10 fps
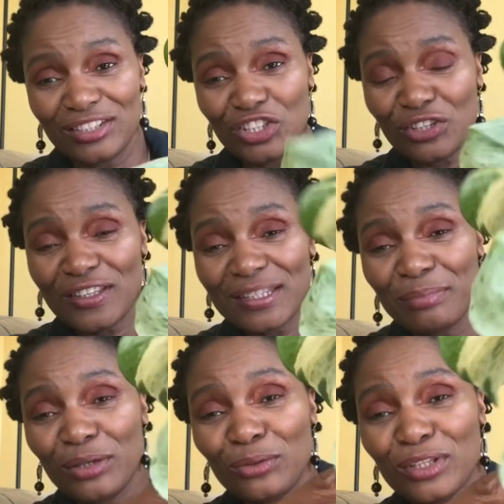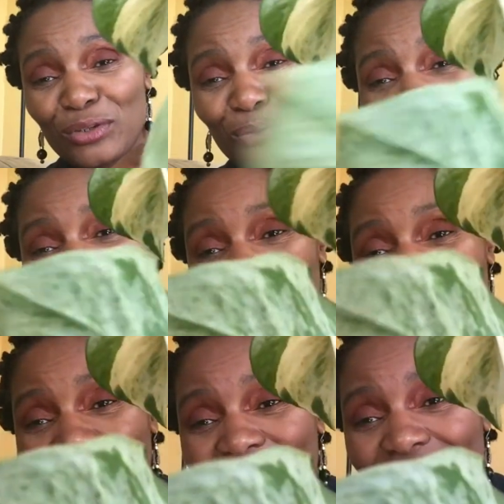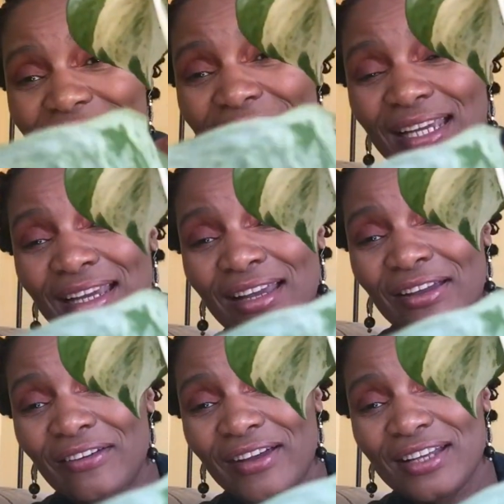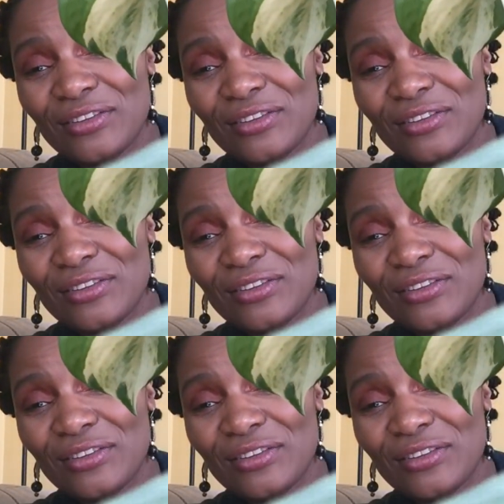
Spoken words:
just below the node of the plant, right?